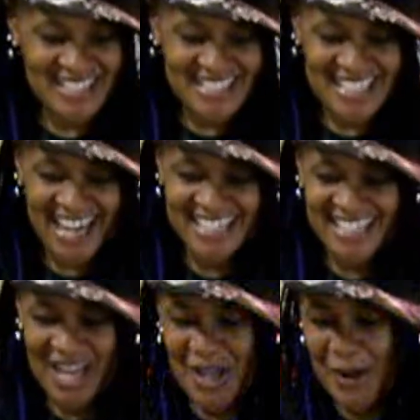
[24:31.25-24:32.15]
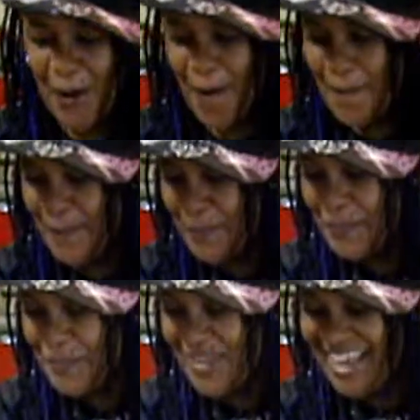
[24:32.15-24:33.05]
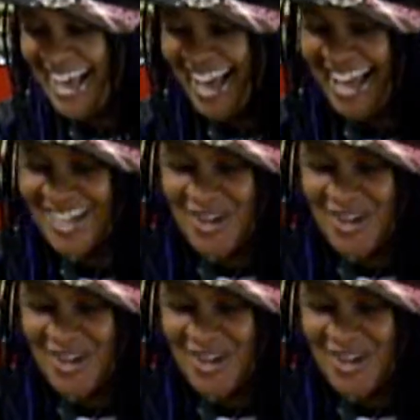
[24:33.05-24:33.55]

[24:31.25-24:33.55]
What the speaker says: It's kind of like, I